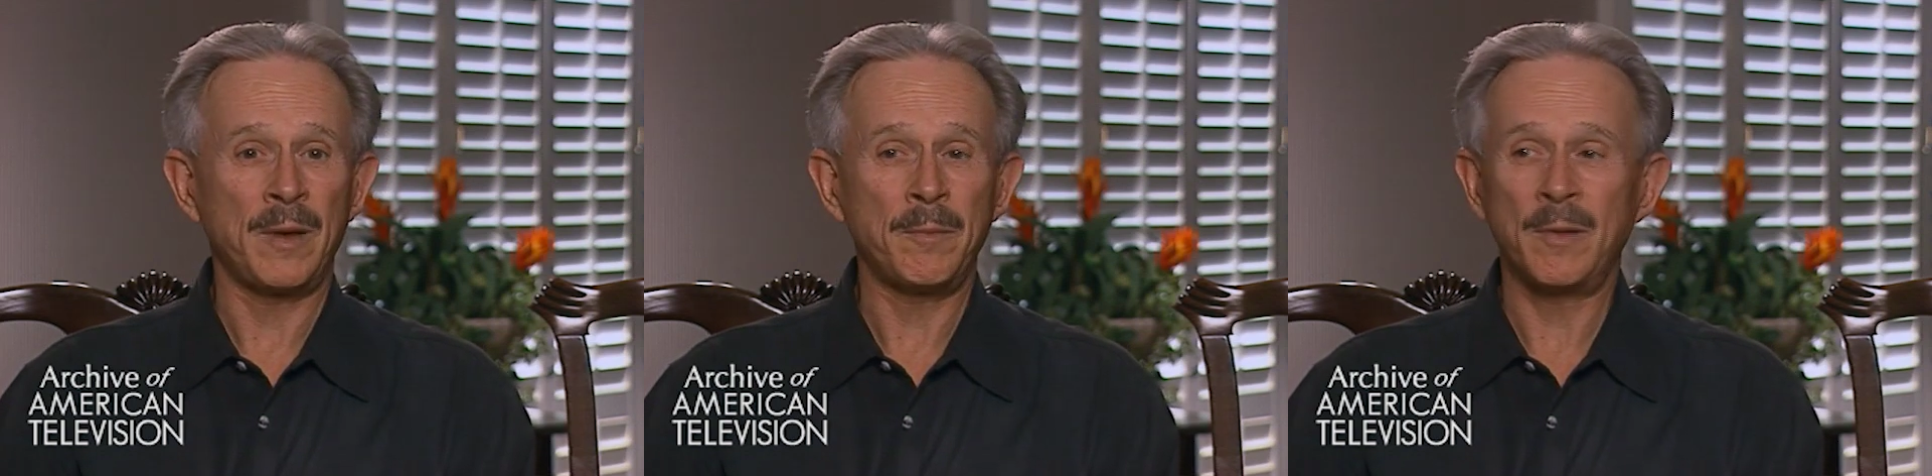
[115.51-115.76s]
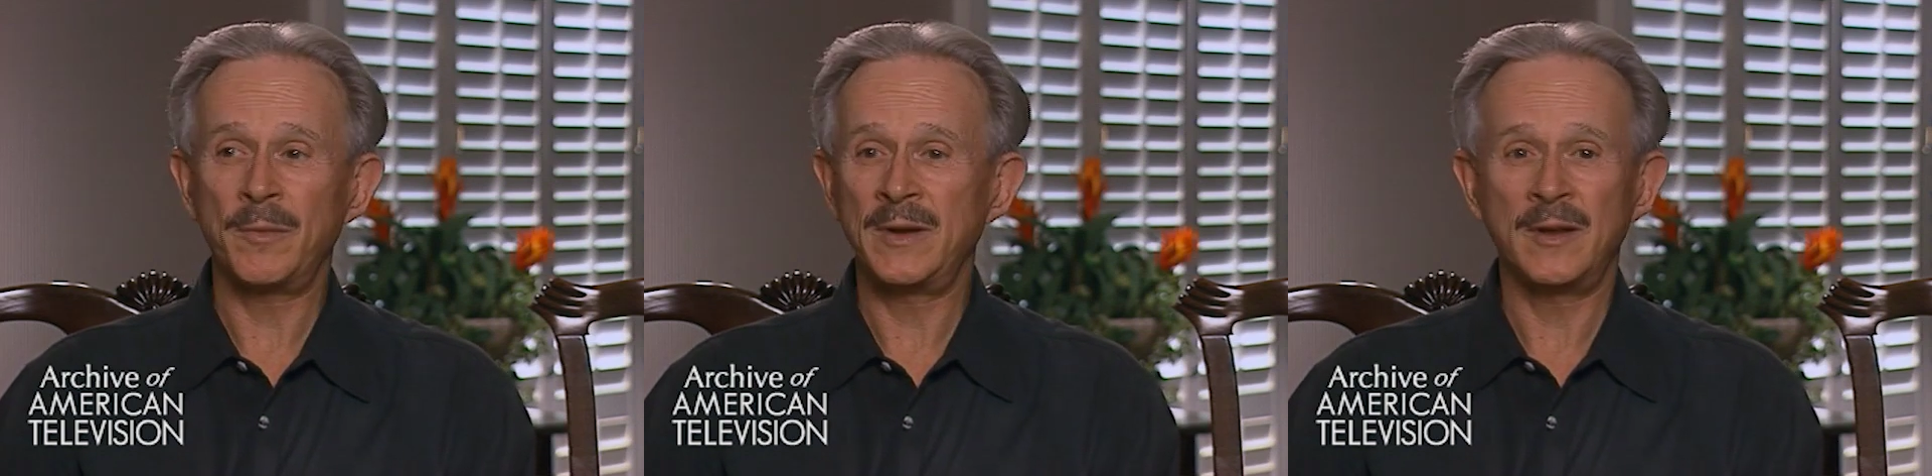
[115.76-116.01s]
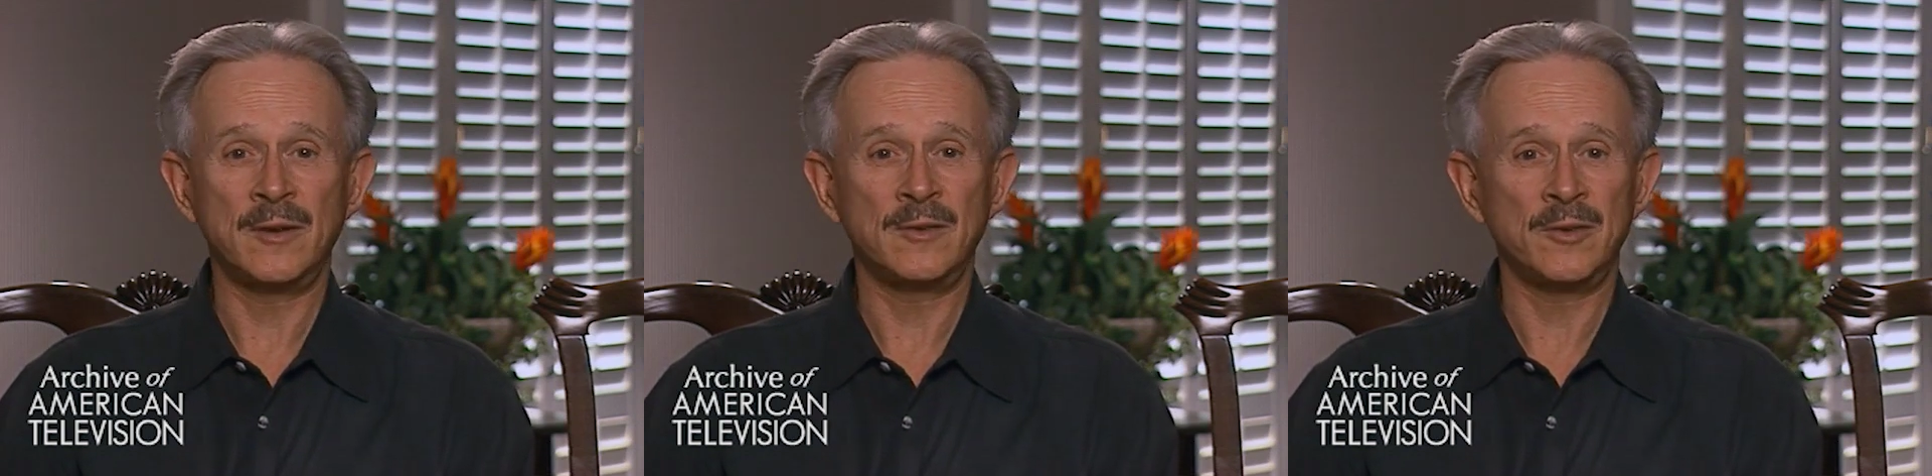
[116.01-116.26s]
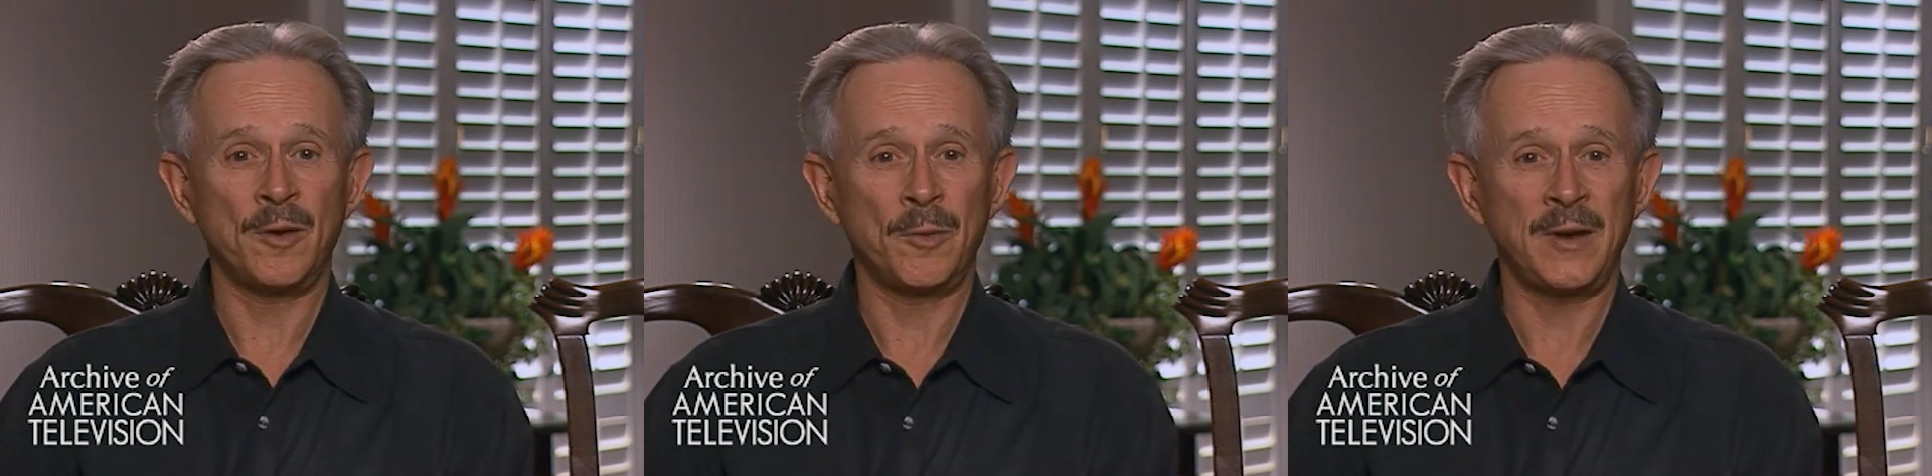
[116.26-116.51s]
I remember he did a
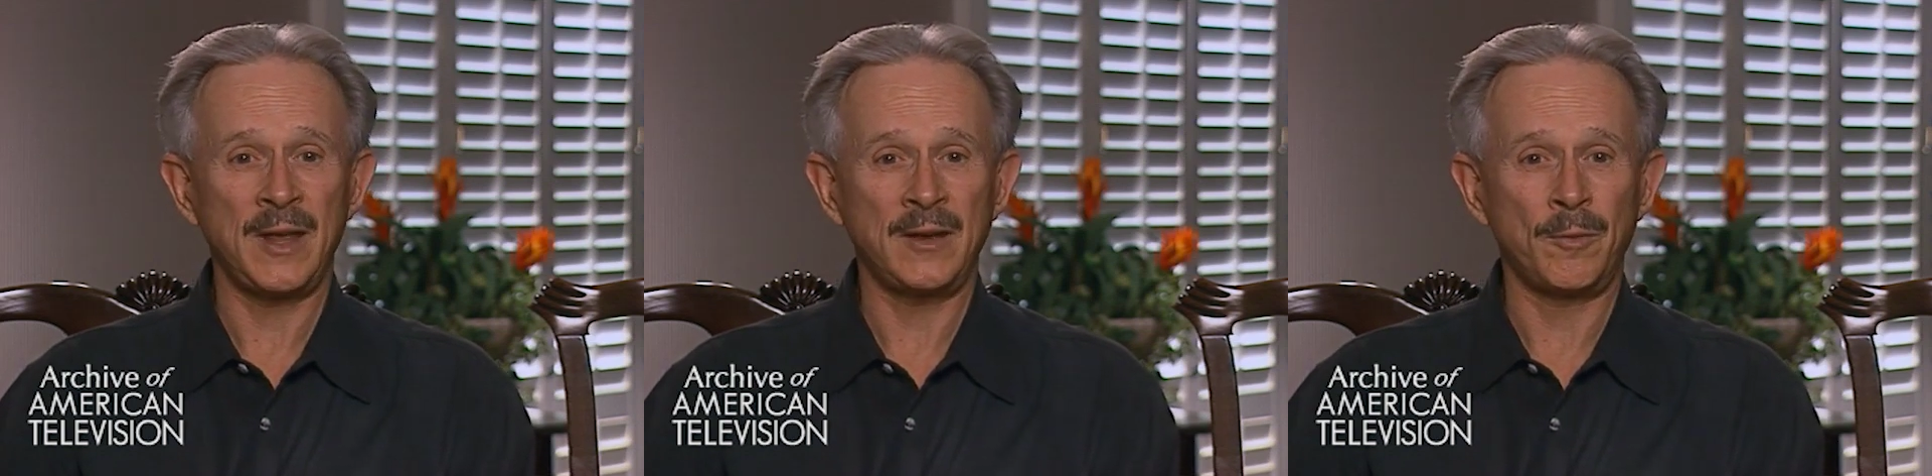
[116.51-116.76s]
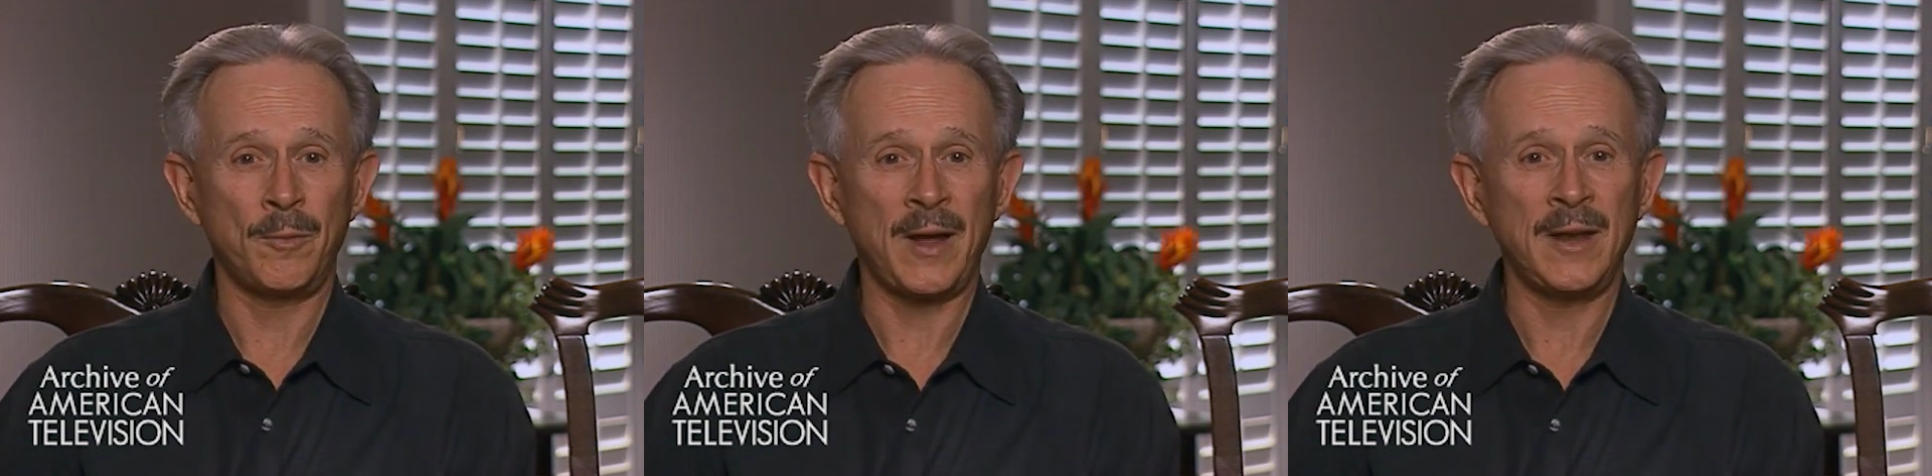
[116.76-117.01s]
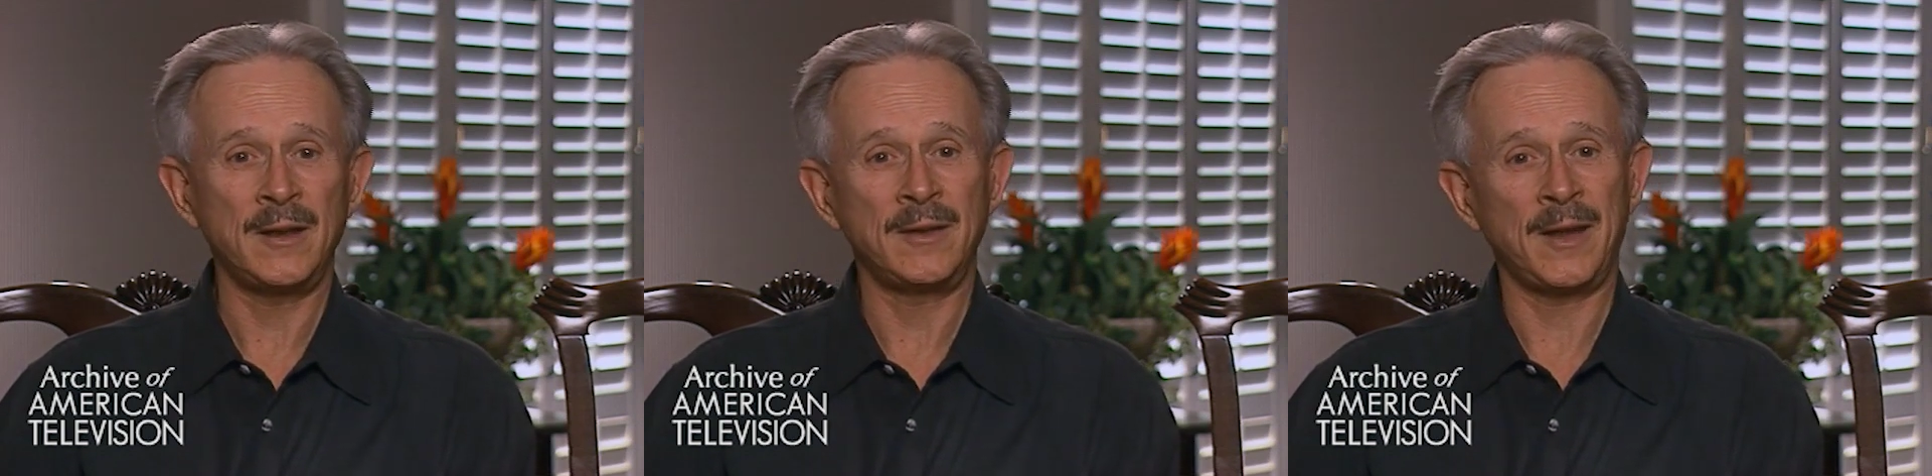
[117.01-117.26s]
show where he had to write it,